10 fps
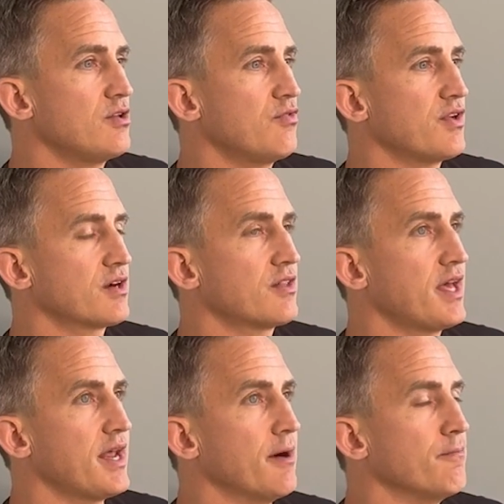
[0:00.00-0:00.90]
figure
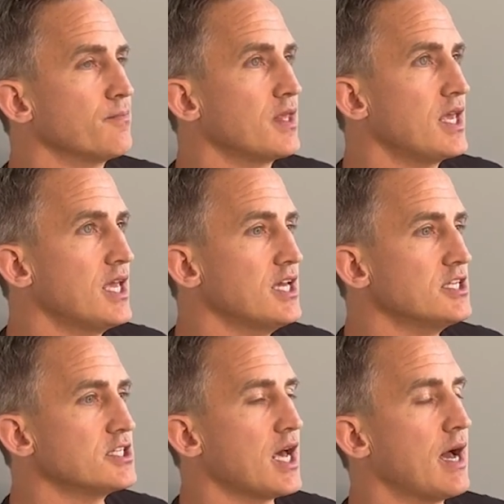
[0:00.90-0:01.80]
that out
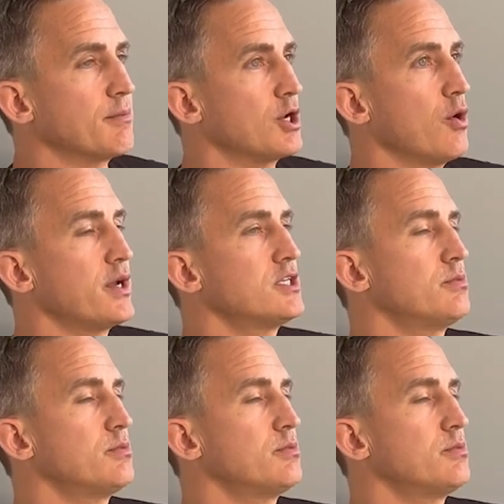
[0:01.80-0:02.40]
is I'm going to